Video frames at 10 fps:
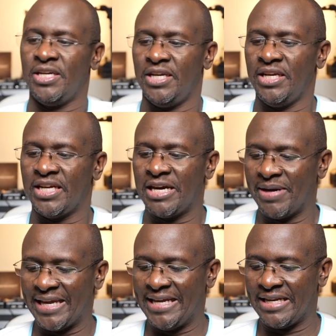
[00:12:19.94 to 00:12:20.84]
Hii ni
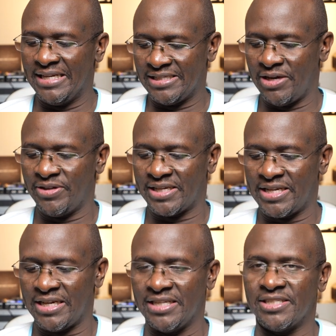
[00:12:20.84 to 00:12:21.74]
kama kit lens, au ita
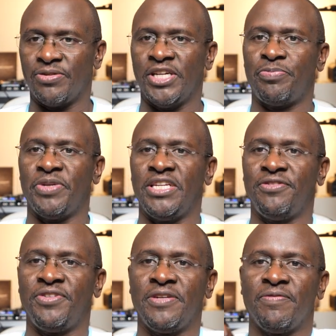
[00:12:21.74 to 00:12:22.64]
kit lens. So, na spin
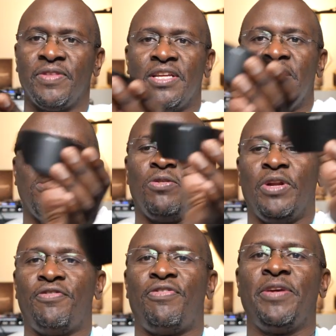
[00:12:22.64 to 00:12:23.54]
hivi,
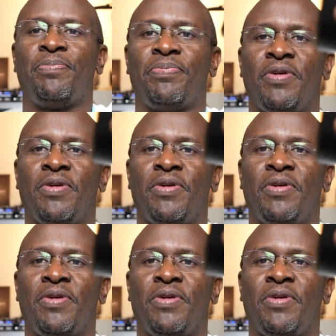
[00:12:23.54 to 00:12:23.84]
na flip,